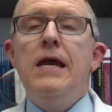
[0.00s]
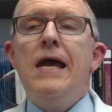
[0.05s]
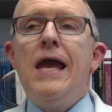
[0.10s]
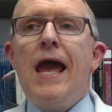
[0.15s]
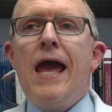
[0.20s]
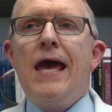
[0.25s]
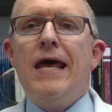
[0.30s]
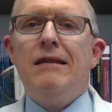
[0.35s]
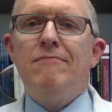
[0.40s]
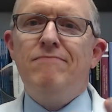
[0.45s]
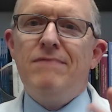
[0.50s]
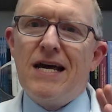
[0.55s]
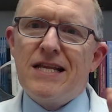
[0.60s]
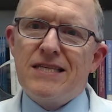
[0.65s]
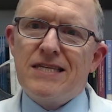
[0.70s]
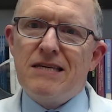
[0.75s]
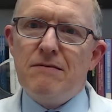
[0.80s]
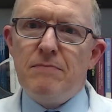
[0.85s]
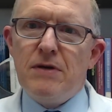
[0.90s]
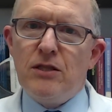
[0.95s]
And
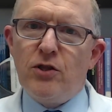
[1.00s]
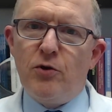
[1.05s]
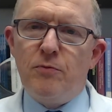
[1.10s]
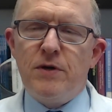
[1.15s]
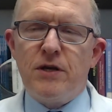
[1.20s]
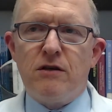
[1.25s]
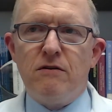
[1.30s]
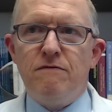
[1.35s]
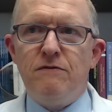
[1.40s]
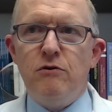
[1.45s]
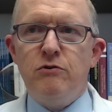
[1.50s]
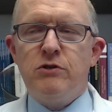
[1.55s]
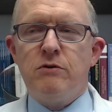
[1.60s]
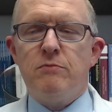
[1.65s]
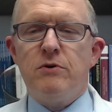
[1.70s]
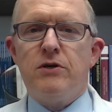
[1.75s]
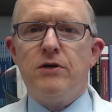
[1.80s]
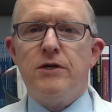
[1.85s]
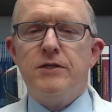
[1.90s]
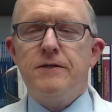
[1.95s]
that can be a little bit confusing
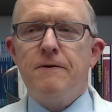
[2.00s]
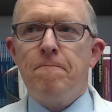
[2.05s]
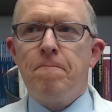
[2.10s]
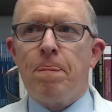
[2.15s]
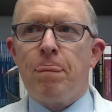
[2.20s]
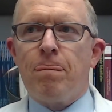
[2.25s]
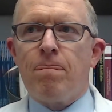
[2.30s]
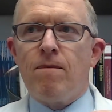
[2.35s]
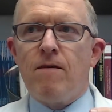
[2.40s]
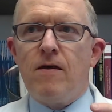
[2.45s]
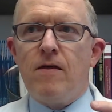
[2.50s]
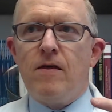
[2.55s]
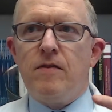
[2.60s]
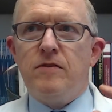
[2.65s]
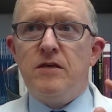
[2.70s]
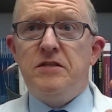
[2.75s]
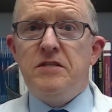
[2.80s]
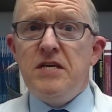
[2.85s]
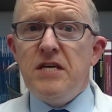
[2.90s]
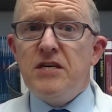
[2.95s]
because
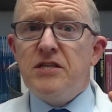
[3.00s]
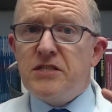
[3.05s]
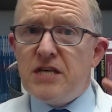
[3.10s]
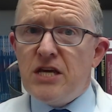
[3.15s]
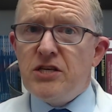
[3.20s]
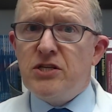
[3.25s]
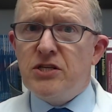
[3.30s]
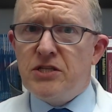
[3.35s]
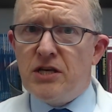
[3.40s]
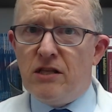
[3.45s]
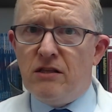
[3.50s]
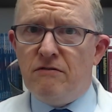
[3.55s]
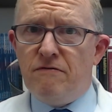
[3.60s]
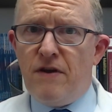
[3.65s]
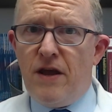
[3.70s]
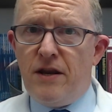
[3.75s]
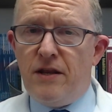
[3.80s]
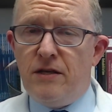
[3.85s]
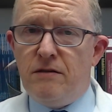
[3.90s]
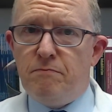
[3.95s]
the TSH is
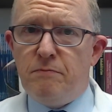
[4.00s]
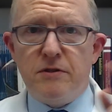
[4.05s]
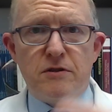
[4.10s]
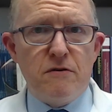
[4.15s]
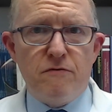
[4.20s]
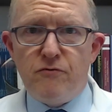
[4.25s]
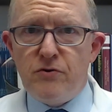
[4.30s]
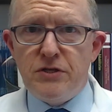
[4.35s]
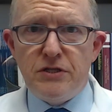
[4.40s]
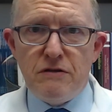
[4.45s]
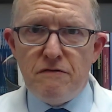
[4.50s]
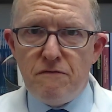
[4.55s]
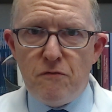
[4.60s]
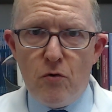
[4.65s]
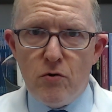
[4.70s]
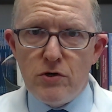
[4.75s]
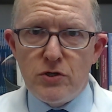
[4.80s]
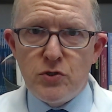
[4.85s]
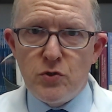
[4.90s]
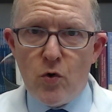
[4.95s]
elevated, but the free
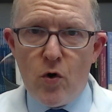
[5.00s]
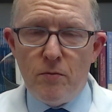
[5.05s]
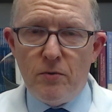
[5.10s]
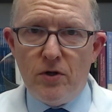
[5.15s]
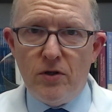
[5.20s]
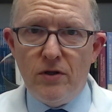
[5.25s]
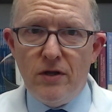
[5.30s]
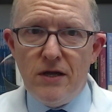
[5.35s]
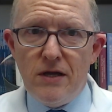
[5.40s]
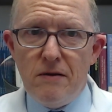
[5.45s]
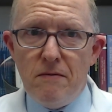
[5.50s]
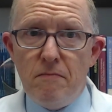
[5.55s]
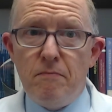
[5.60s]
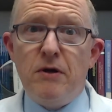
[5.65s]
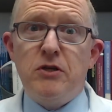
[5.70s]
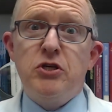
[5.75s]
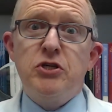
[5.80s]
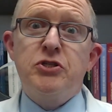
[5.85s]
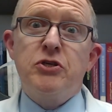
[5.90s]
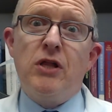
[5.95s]
T4 is normal,
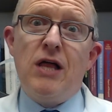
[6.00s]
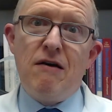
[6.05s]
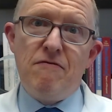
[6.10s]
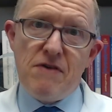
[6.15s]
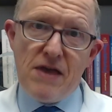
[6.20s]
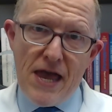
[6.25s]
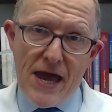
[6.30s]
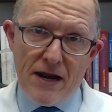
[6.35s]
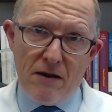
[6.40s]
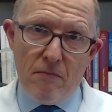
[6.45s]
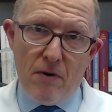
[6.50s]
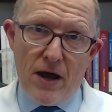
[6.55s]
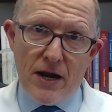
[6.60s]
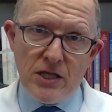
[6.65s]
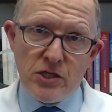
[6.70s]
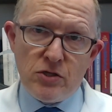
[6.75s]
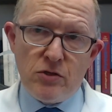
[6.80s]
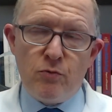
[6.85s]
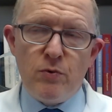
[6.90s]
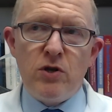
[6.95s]
but you still have the antibody.
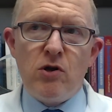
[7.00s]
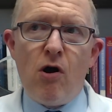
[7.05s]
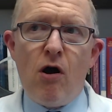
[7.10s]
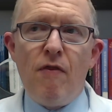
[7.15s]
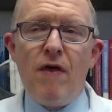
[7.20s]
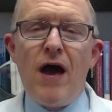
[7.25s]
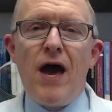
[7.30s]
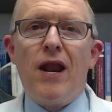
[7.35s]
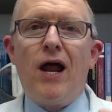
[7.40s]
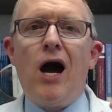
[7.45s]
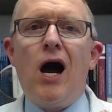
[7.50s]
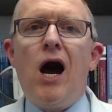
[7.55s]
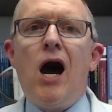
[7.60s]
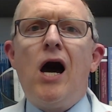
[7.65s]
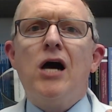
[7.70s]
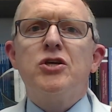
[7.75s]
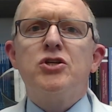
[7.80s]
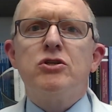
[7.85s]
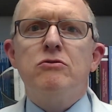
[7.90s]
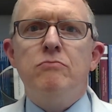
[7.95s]
So we call that
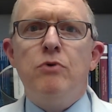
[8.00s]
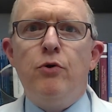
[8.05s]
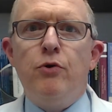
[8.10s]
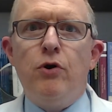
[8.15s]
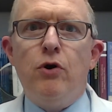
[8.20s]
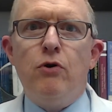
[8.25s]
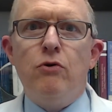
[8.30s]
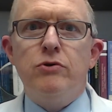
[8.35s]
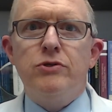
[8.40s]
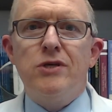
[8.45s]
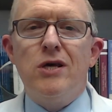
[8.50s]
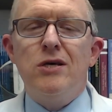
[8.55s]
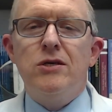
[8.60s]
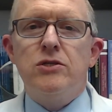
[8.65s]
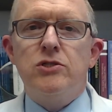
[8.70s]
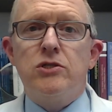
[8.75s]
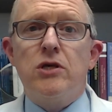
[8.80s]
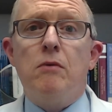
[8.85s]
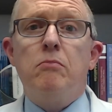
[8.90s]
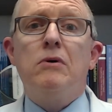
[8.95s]
Hashimoto's
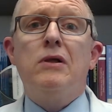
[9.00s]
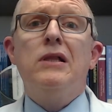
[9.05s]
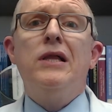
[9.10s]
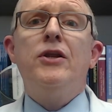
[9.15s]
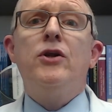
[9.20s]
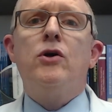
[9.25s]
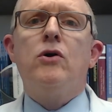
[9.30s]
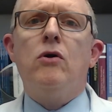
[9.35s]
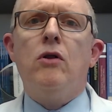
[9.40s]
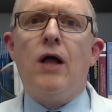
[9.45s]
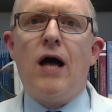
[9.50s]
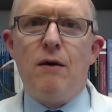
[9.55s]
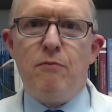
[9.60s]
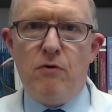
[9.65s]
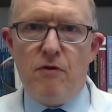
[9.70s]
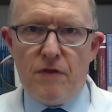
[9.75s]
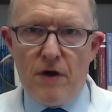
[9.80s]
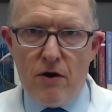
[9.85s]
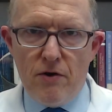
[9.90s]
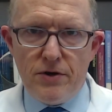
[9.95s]
subclinical
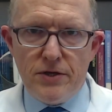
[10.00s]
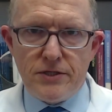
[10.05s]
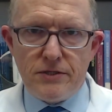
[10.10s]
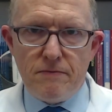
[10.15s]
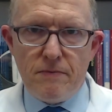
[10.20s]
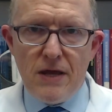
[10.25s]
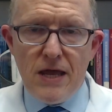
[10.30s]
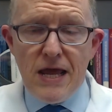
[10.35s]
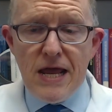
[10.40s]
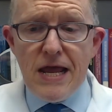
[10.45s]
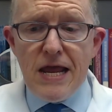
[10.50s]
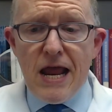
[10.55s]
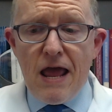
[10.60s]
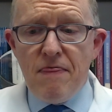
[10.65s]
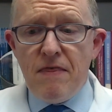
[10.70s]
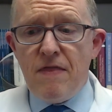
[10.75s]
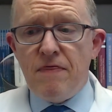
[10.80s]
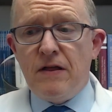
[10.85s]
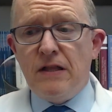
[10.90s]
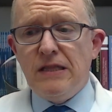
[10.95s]
hypothyroidism.
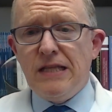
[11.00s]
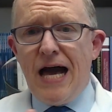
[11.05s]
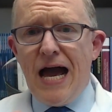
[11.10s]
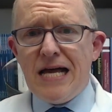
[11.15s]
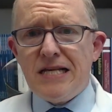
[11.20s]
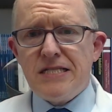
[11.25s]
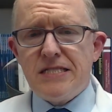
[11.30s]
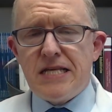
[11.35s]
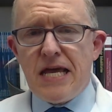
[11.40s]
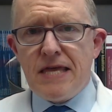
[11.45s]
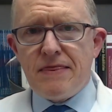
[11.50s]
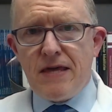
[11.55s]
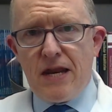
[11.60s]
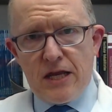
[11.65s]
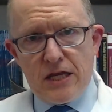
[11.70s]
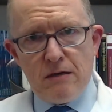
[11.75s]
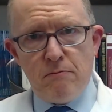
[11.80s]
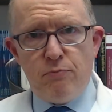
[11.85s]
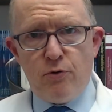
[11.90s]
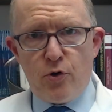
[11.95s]
And then the last thing that
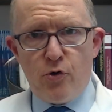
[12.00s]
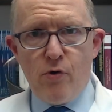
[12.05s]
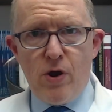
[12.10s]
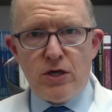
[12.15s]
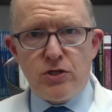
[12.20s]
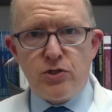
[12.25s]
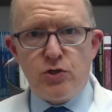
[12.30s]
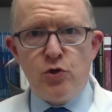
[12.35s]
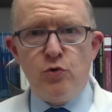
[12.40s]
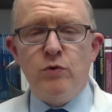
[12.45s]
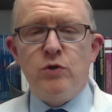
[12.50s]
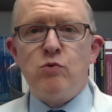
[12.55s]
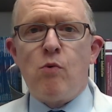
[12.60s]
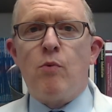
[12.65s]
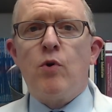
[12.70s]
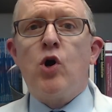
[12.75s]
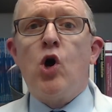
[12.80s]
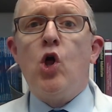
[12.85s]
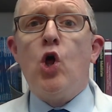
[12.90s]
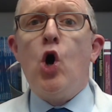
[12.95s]
it can progress to is what
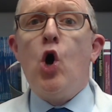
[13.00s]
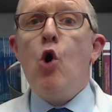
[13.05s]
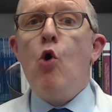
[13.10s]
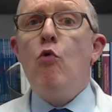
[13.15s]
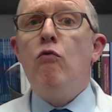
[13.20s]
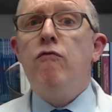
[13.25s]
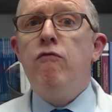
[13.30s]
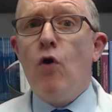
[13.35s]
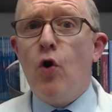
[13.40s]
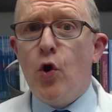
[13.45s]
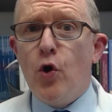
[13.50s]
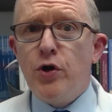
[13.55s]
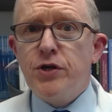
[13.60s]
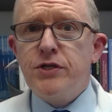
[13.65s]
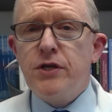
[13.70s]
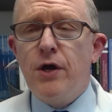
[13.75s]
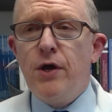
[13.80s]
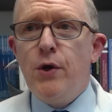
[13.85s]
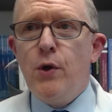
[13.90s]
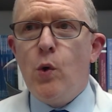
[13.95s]
we call overt
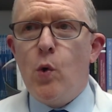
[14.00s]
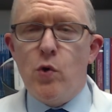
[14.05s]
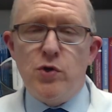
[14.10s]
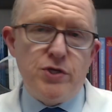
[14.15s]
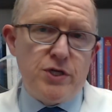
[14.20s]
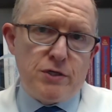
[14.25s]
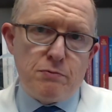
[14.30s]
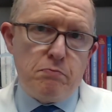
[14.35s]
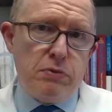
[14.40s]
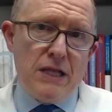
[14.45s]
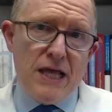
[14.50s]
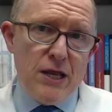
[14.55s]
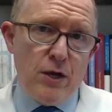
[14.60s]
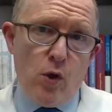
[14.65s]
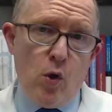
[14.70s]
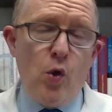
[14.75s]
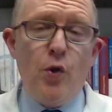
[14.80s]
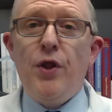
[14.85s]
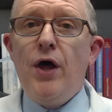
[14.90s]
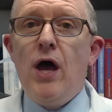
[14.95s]
or just plain
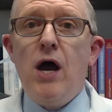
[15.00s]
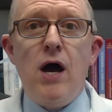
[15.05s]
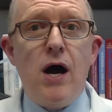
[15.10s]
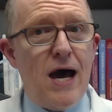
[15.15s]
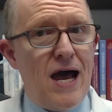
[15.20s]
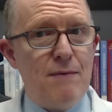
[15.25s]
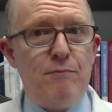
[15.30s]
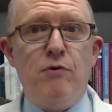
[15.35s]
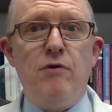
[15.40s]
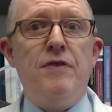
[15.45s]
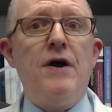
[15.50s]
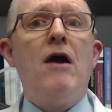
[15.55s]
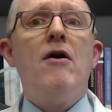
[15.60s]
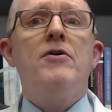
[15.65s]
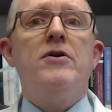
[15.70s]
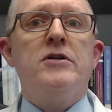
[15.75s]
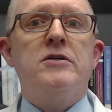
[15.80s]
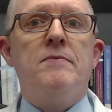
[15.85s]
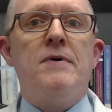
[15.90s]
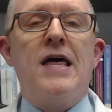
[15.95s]
old
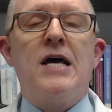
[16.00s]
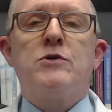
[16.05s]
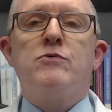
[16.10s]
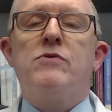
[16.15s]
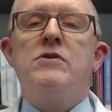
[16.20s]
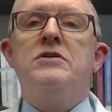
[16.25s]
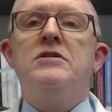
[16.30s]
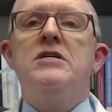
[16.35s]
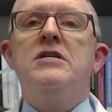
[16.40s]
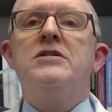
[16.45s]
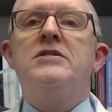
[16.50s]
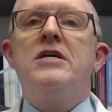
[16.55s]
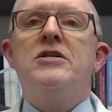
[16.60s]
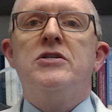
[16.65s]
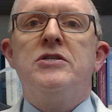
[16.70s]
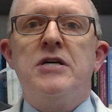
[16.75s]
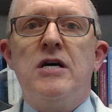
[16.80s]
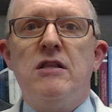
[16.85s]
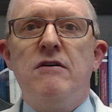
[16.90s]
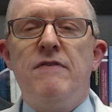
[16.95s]
hypothyroidism. And that's where the TSH
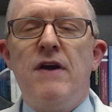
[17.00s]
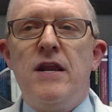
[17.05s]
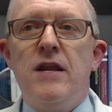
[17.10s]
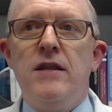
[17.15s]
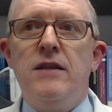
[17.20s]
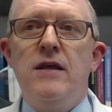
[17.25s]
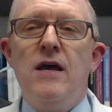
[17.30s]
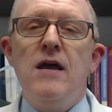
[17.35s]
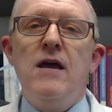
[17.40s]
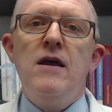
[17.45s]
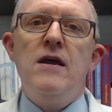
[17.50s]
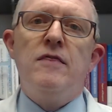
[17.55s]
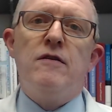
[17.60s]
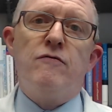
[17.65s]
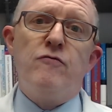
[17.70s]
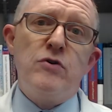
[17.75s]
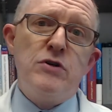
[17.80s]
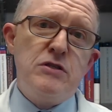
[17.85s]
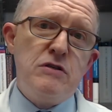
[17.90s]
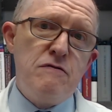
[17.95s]
is elevated and the
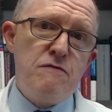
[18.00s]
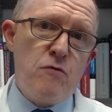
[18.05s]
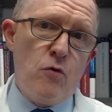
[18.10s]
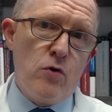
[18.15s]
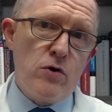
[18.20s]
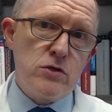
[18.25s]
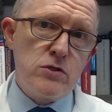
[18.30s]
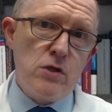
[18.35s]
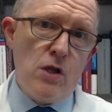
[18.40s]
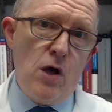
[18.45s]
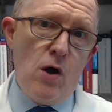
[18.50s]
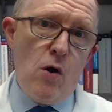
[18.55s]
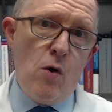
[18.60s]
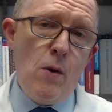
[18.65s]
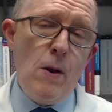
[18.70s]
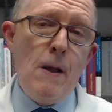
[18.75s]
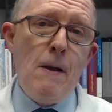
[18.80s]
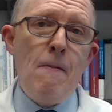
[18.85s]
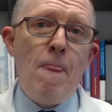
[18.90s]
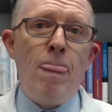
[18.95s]
free T4 is
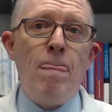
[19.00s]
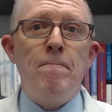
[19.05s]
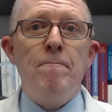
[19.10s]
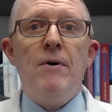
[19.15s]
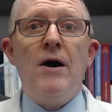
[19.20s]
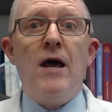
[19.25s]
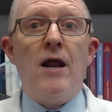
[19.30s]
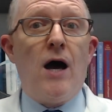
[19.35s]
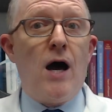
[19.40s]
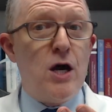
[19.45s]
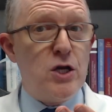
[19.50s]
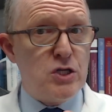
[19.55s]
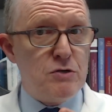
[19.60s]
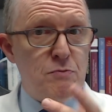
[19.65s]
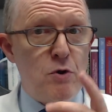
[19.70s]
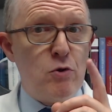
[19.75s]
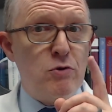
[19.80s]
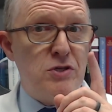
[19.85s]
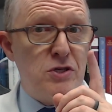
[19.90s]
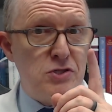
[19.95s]
low, but
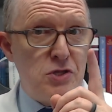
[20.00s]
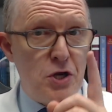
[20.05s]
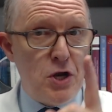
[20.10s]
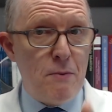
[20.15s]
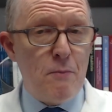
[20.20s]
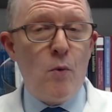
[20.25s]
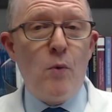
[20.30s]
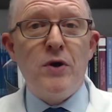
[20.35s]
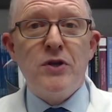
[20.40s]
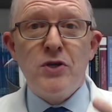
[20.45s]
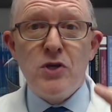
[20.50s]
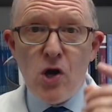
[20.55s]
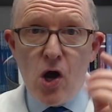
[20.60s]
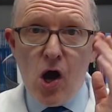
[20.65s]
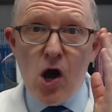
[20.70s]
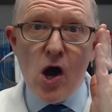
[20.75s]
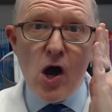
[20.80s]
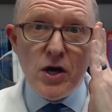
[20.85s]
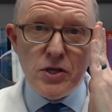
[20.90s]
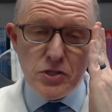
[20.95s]
Hashimoto's is the number one
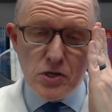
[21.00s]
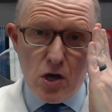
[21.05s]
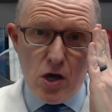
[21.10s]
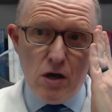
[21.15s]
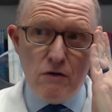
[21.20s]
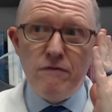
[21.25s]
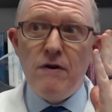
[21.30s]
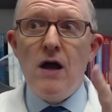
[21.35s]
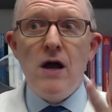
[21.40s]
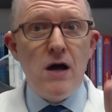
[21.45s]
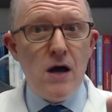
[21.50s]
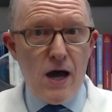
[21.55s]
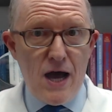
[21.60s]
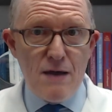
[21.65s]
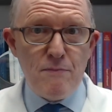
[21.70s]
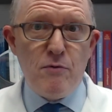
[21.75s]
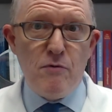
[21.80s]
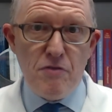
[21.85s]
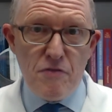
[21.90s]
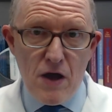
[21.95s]
cause of
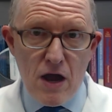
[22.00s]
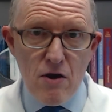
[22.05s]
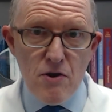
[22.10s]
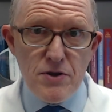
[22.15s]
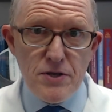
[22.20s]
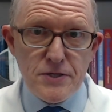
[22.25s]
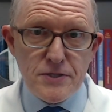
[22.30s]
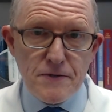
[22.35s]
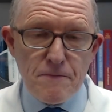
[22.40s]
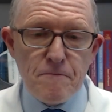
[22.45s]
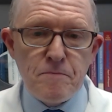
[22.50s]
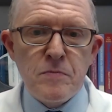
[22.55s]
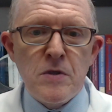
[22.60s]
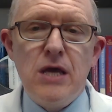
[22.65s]
hypothyroidism.